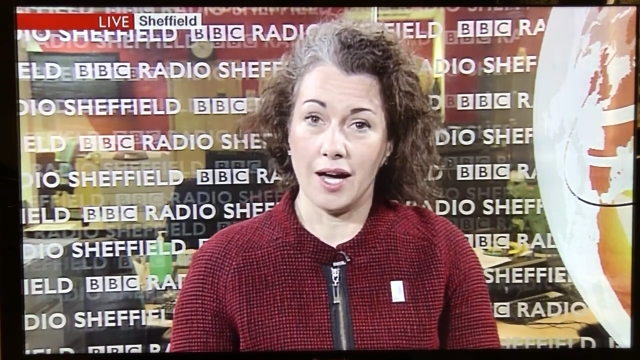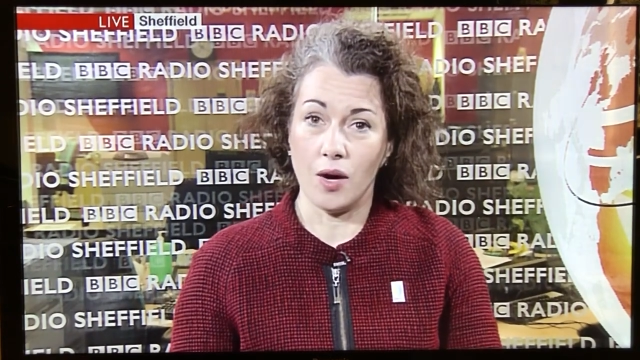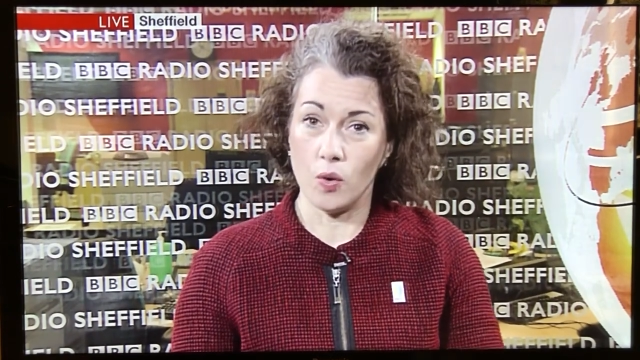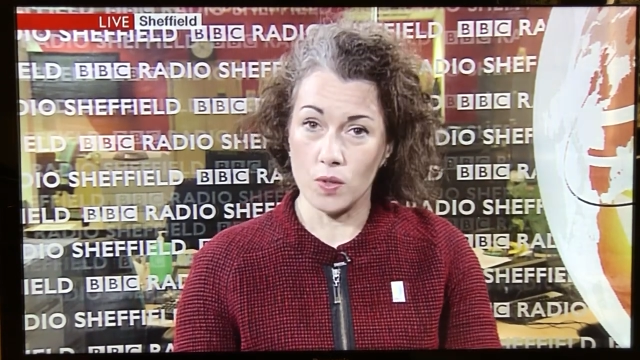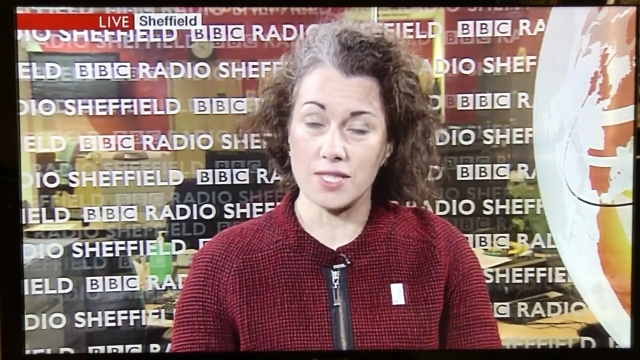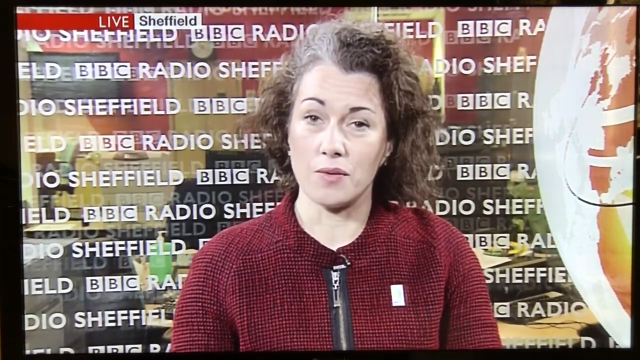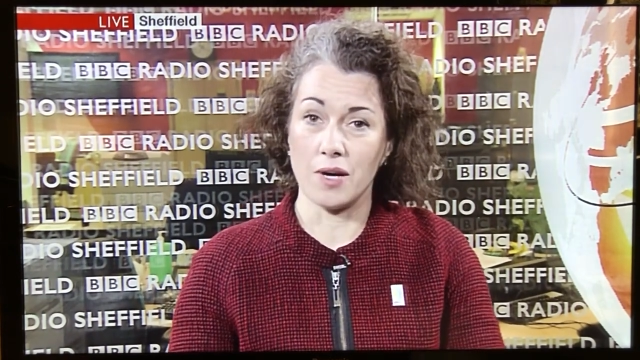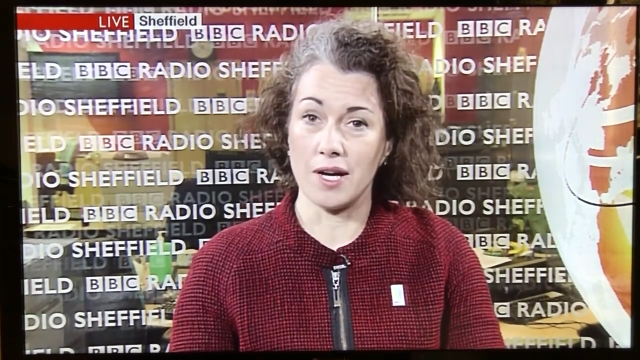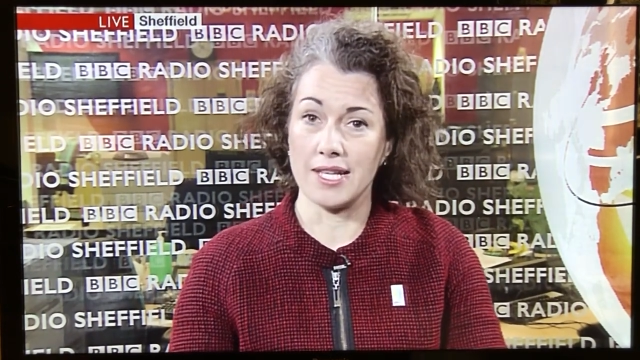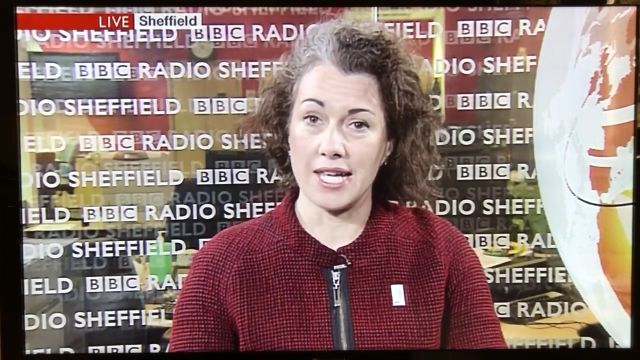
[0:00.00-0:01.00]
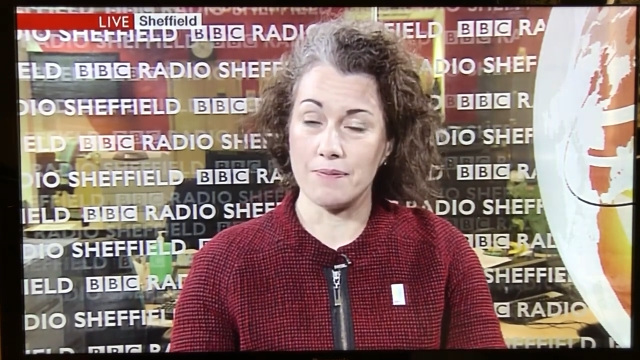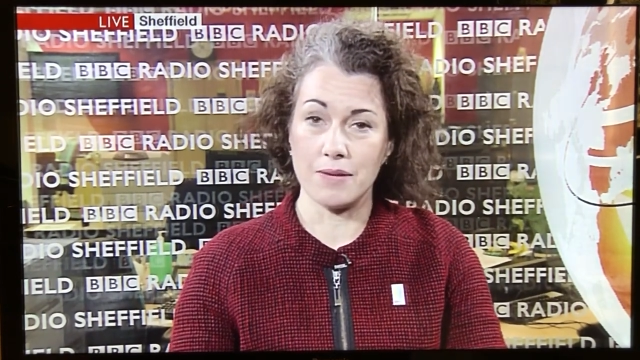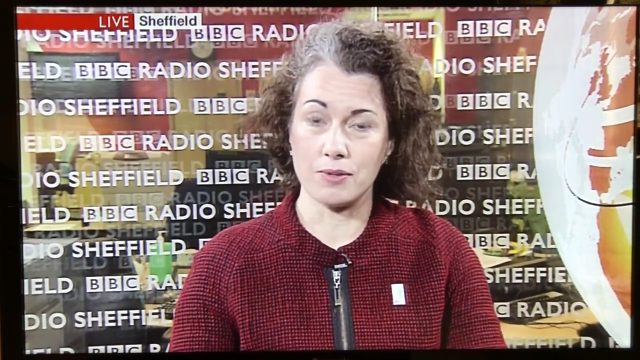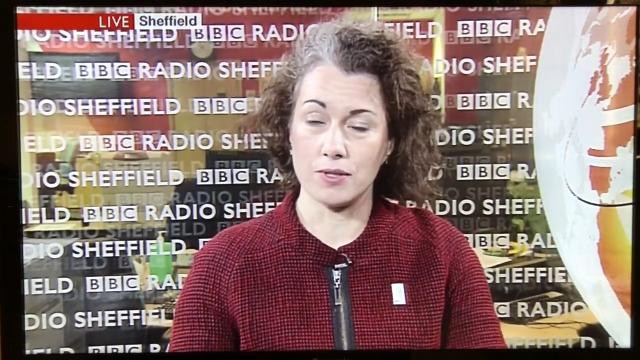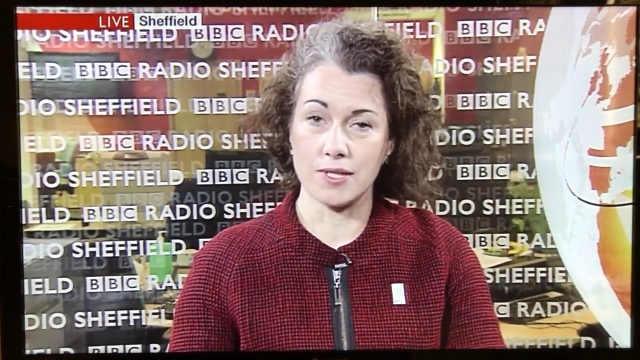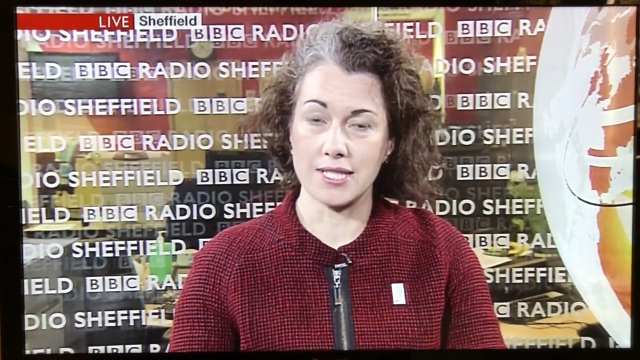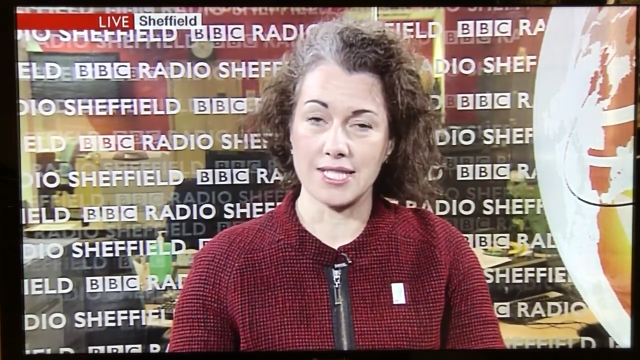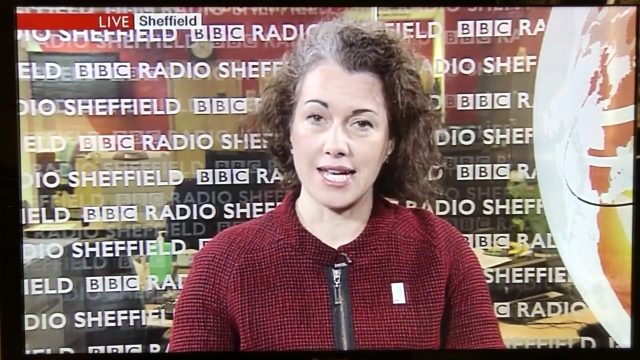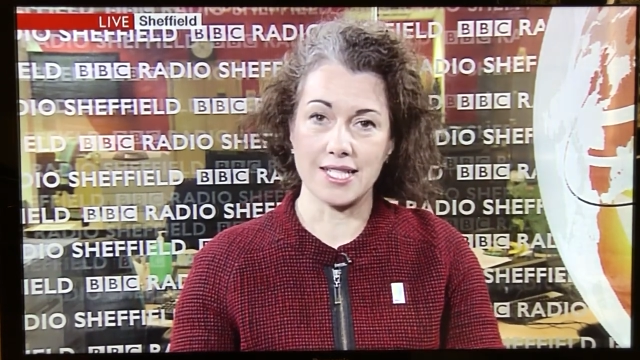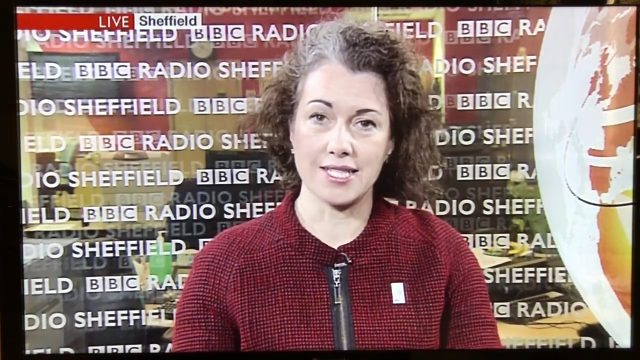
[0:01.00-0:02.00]
also what I need people to
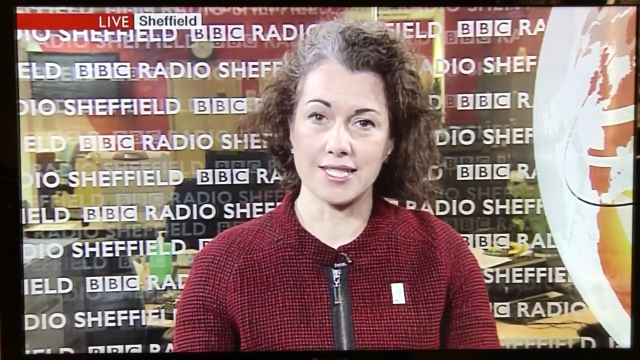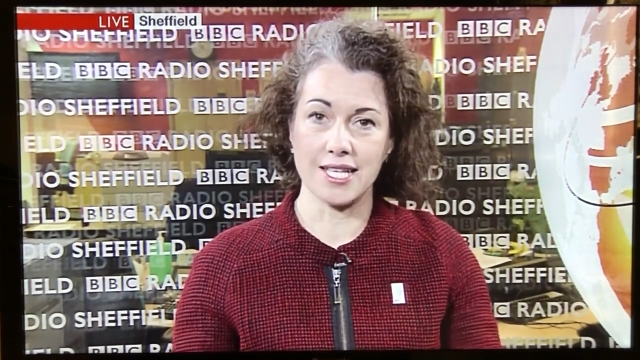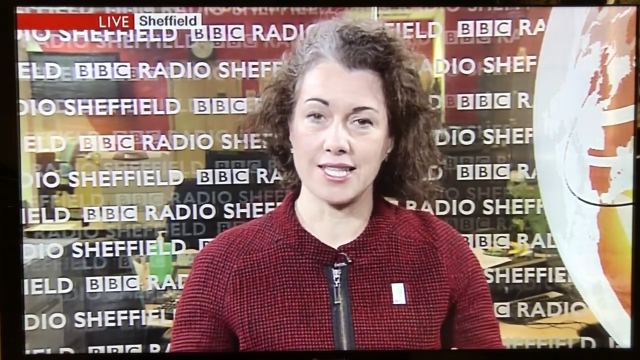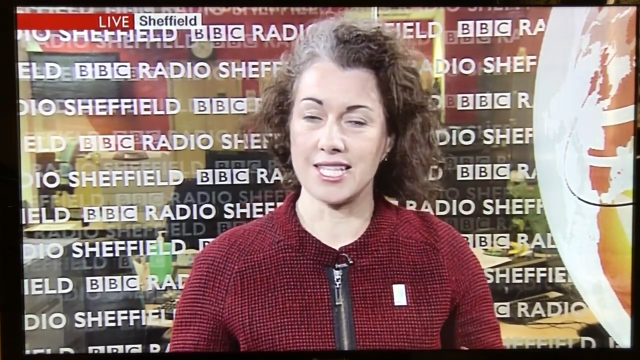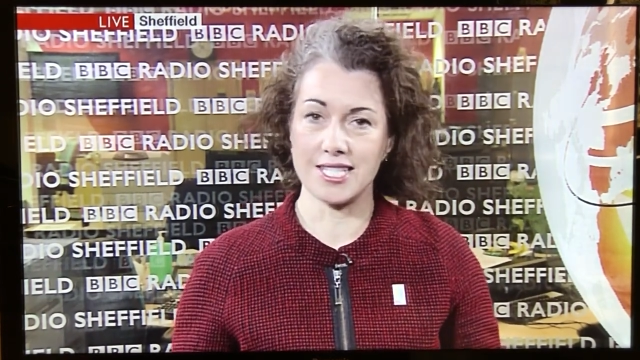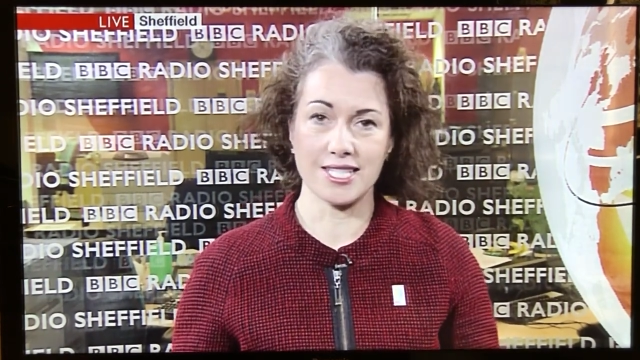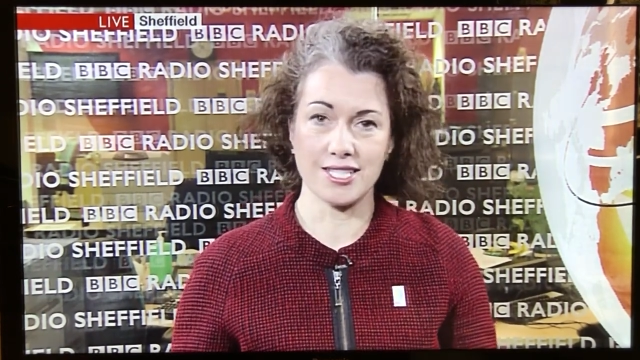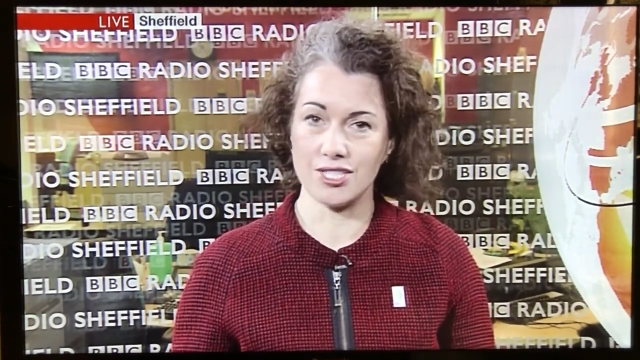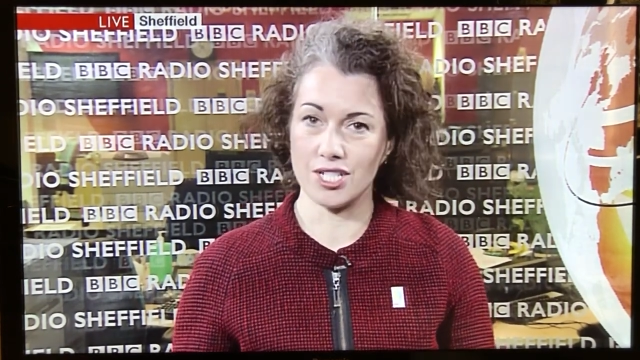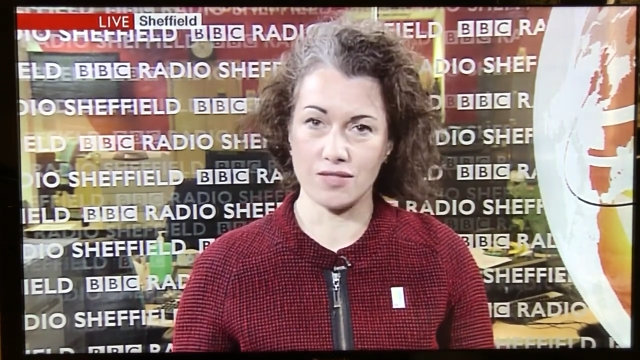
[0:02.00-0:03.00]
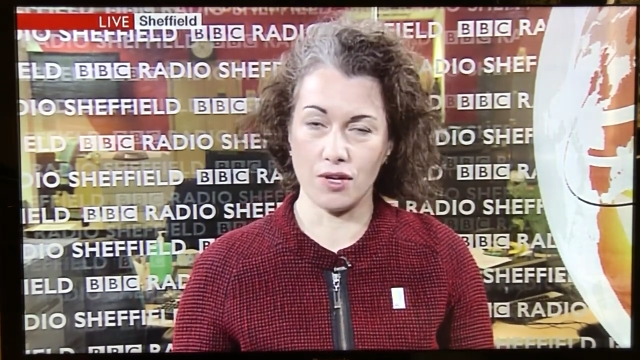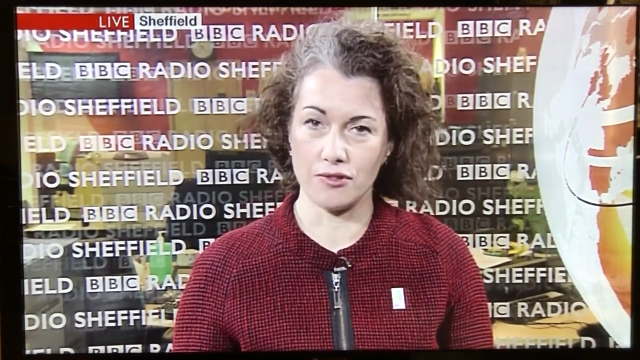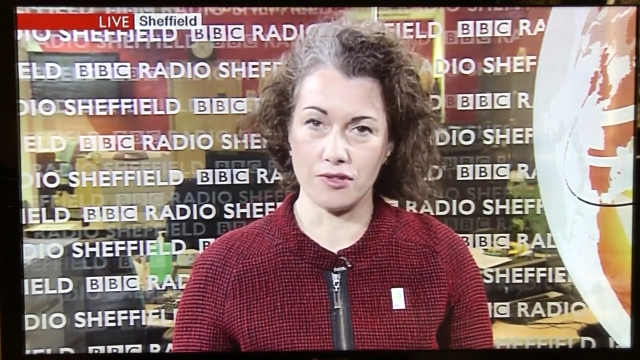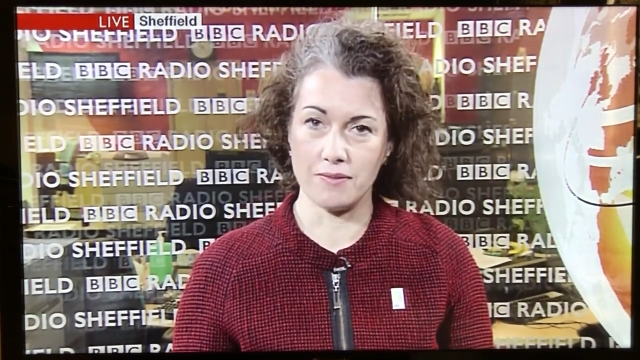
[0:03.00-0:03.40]
understand is this isn't just Rotherham,